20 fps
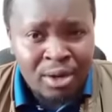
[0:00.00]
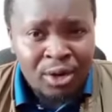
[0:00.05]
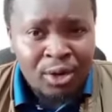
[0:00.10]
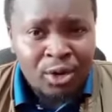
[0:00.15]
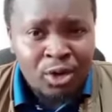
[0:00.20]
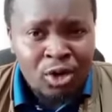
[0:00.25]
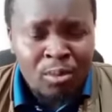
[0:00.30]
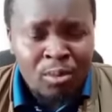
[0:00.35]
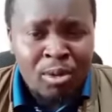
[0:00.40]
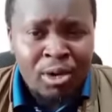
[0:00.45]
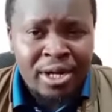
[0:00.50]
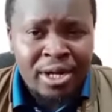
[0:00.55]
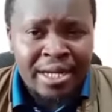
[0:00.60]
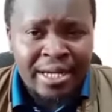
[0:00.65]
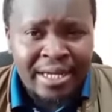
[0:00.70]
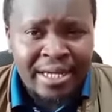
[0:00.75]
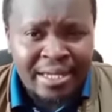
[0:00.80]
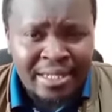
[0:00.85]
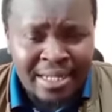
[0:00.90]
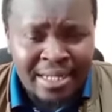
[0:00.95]

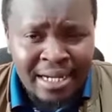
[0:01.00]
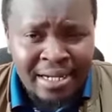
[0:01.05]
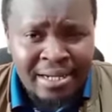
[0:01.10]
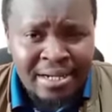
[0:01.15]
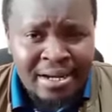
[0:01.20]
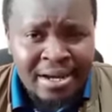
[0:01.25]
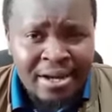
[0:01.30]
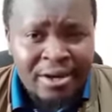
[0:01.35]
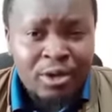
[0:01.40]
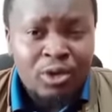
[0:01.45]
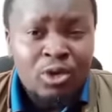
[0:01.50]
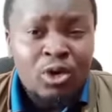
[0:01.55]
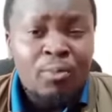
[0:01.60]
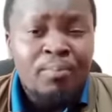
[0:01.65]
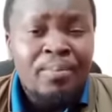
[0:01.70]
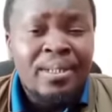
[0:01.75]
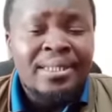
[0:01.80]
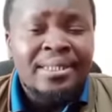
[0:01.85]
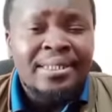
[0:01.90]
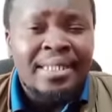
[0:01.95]
nobody injured, no
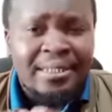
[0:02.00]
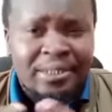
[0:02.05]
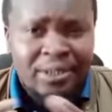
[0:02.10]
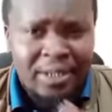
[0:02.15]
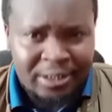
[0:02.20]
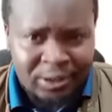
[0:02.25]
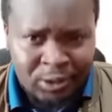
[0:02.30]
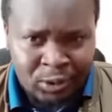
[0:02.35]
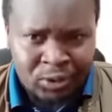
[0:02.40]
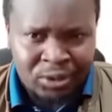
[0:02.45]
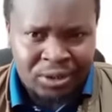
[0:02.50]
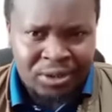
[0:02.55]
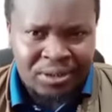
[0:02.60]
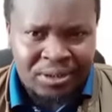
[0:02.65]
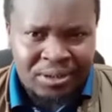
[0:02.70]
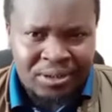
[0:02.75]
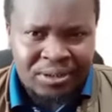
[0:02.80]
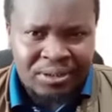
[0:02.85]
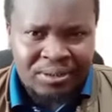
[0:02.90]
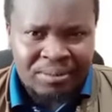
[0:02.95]
business destroyed.